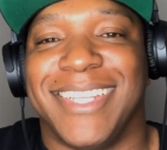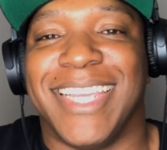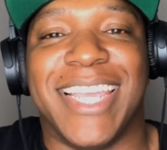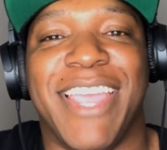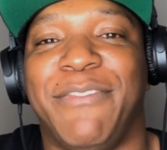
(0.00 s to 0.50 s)

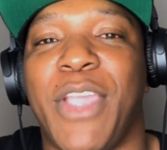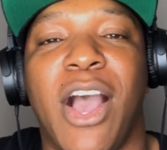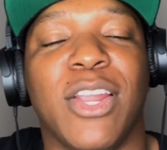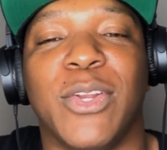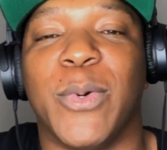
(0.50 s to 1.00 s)
If
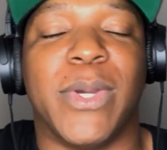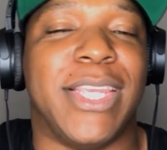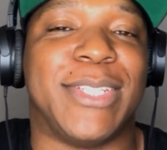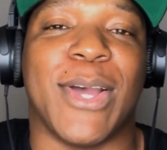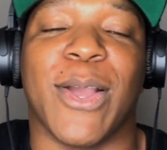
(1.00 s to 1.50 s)
y'all don't know what
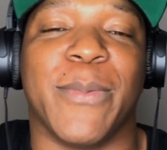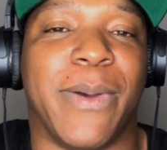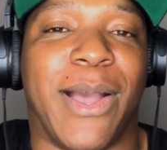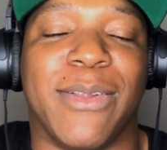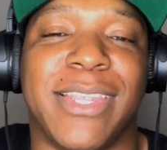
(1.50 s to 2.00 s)
he's talking
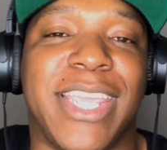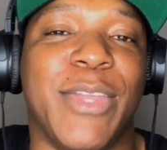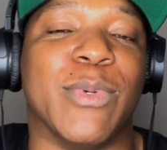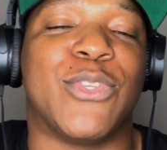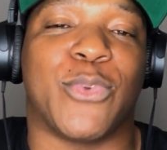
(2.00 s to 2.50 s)
about, he
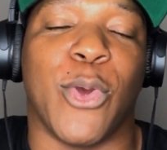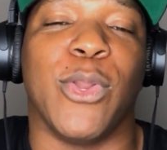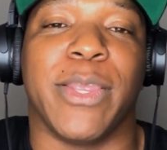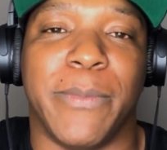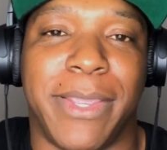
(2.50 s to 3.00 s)
was
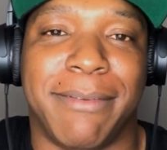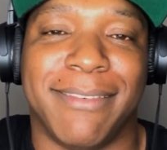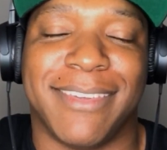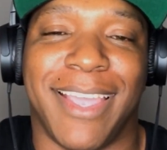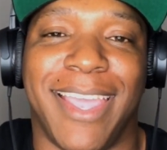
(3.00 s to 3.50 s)
trolling me.
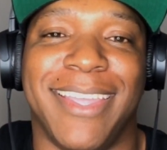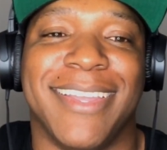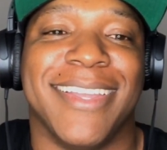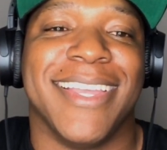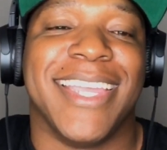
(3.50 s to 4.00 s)
Okay.
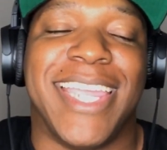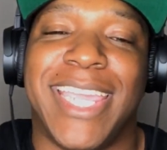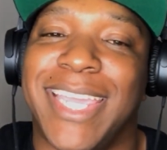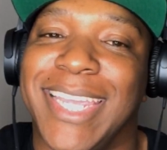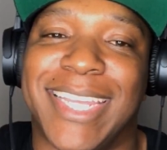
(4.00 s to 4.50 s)

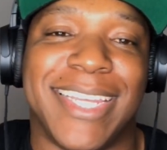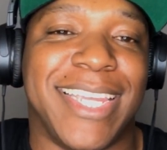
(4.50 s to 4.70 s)
He.